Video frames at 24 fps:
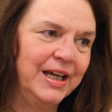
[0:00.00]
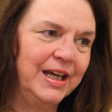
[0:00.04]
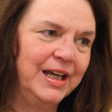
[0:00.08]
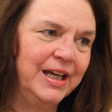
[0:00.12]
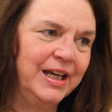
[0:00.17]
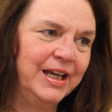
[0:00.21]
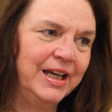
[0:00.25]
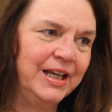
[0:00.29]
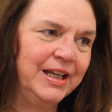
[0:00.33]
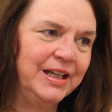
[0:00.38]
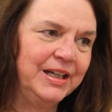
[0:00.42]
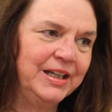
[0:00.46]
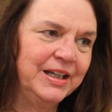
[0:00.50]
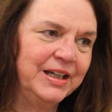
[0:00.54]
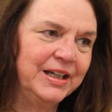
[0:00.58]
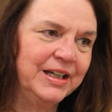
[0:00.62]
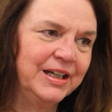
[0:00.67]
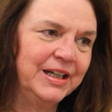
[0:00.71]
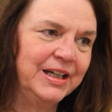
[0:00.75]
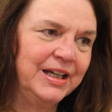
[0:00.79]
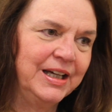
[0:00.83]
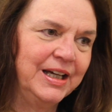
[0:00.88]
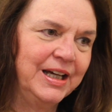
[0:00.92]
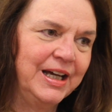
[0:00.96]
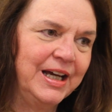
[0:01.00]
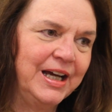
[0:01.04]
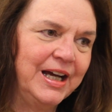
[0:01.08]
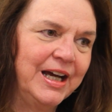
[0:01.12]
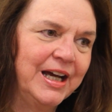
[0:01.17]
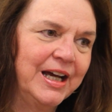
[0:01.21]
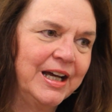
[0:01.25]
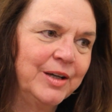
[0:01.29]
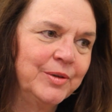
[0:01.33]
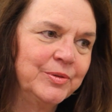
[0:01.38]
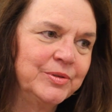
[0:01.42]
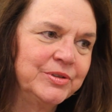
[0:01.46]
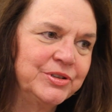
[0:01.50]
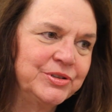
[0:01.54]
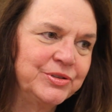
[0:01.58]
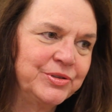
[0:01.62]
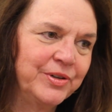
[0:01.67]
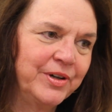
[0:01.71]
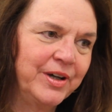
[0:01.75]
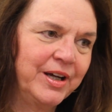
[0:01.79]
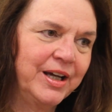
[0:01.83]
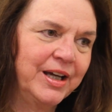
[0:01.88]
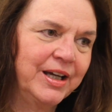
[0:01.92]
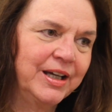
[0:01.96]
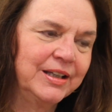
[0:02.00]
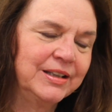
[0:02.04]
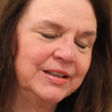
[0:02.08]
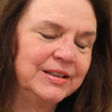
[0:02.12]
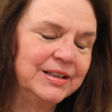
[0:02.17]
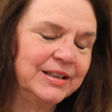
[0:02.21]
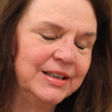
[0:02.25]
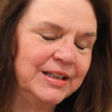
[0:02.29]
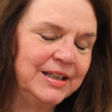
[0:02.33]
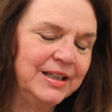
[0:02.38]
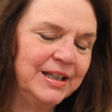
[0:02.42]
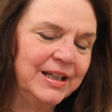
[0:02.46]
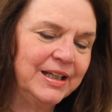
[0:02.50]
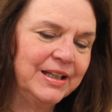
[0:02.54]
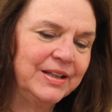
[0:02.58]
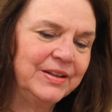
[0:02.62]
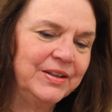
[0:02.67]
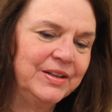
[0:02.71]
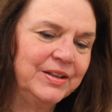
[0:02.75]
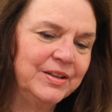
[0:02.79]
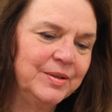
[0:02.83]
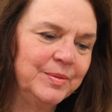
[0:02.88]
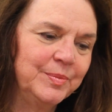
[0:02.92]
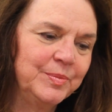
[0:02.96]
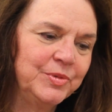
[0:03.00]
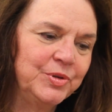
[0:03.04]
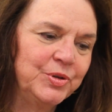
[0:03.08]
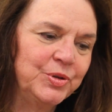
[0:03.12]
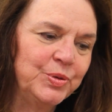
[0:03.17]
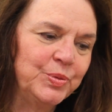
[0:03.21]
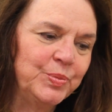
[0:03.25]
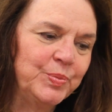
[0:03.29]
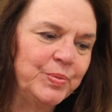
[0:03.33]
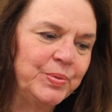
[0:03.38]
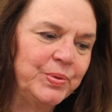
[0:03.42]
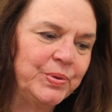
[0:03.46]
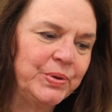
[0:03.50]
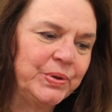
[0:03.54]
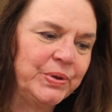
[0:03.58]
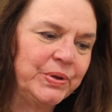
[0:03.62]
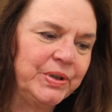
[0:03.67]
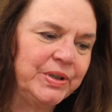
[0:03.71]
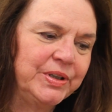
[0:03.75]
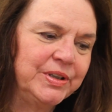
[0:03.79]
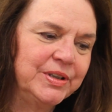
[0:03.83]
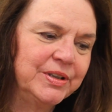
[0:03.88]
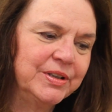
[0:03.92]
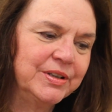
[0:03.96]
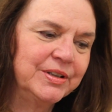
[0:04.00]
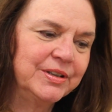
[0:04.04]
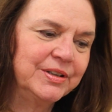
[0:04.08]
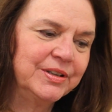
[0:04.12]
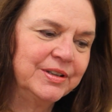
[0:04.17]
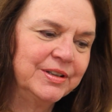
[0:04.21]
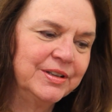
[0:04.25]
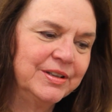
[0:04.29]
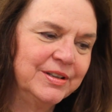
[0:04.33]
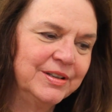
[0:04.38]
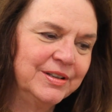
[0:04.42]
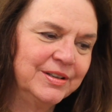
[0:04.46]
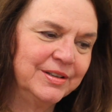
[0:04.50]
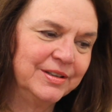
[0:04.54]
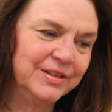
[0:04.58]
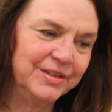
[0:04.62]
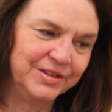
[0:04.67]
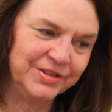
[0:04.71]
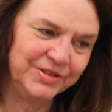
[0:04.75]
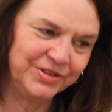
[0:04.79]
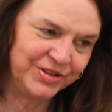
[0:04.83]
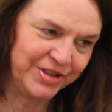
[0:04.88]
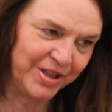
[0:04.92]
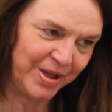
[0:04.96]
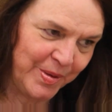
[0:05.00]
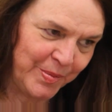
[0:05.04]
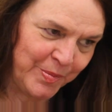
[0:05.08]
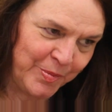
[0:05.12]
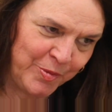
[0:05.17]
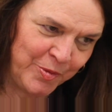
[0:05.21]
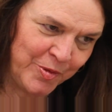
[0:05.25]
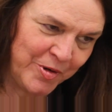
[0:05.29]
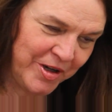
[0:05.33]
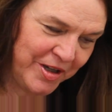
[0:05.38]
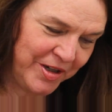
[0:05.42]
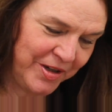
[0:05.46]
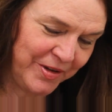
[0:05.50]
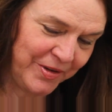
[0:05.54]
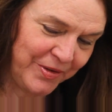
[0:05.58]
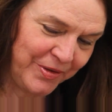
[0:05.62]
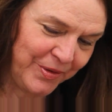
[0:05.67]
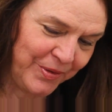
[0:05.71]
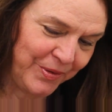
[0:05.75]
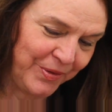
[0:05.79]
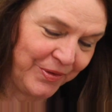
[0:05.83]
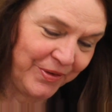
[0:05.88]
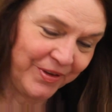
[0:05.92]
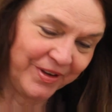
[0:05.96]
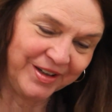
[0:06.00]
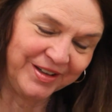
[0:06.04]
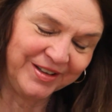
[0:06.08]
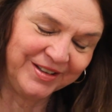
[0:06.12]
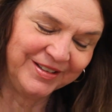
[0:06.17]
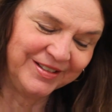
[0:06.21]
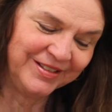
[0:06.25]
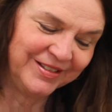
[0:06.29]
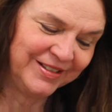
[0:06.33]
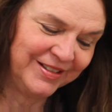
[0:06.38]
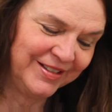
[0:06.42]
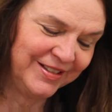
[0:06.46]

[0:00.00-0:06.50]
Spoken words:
And I was trying to get them to put someone other than